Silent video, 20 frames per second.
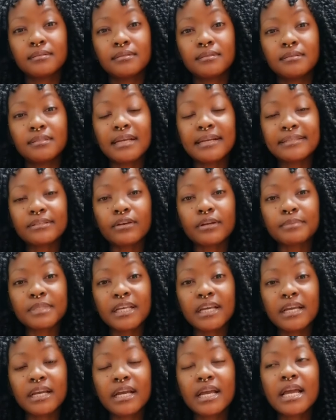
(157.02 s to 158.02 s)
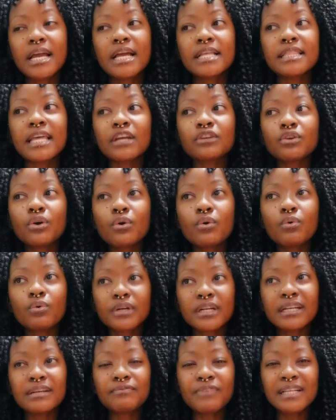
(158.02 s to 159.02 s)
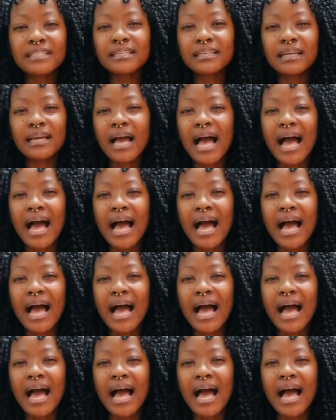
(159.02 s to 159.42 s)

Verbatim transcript: Do you understand what I'm saying? They know lefatshe